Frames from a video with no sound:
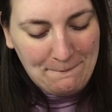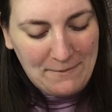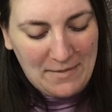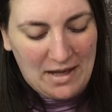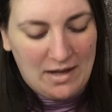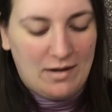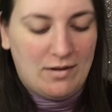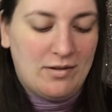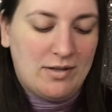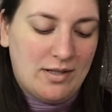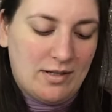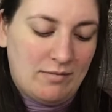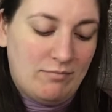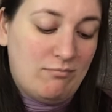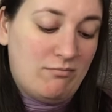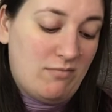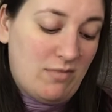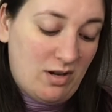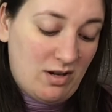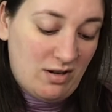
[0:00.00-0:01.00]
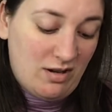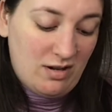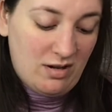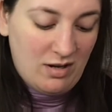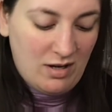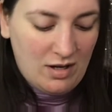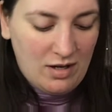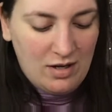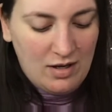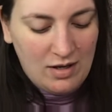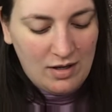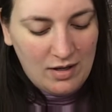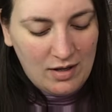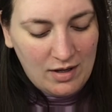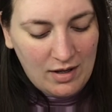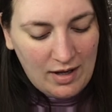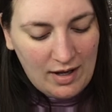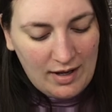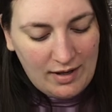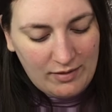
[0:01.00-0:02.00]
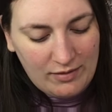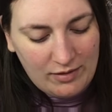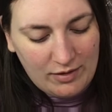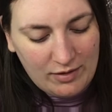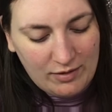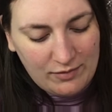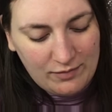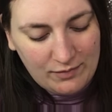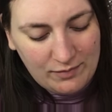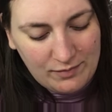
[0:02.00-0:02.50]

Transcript: And I was like, meh. I don't know.